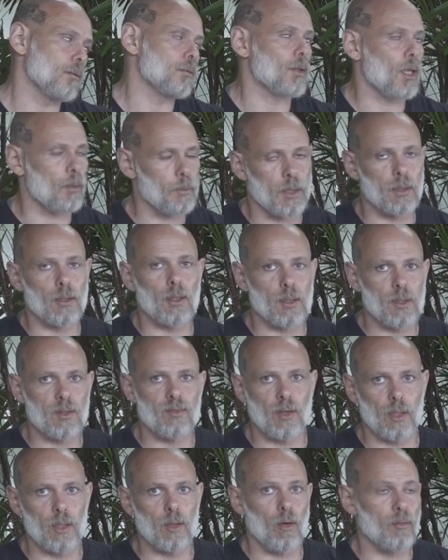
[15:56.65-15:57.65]
I mean, that's
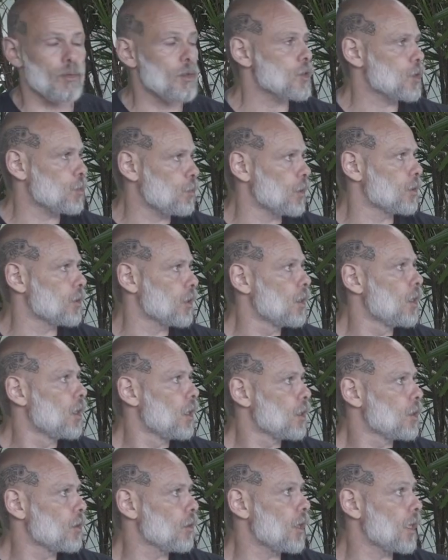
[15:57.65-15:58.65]
fairly obvious, but
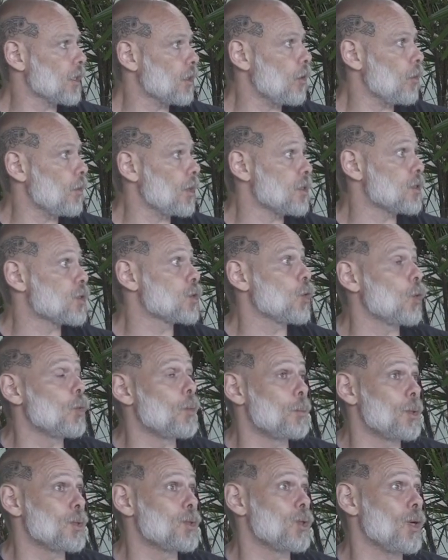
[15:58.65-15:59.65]
you're like, all right, so,
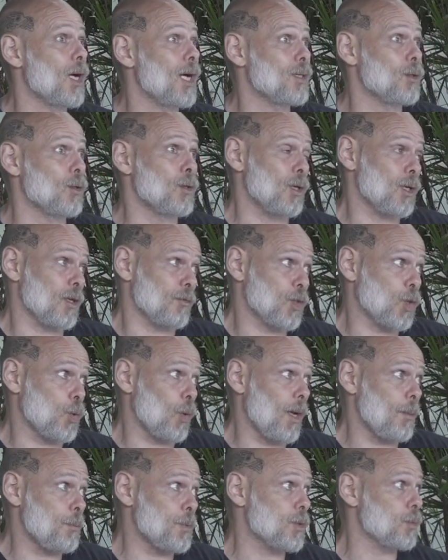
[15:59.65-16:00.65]
but you had a lot of
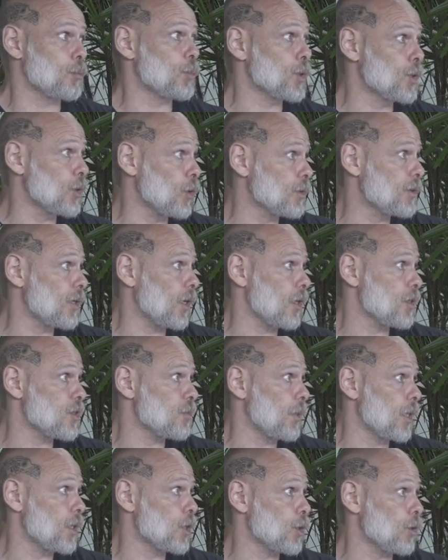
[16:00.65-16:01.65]
traps, but no teres
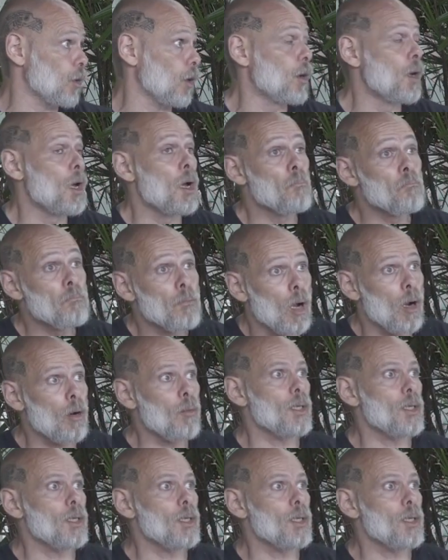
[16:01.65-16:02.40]
major. All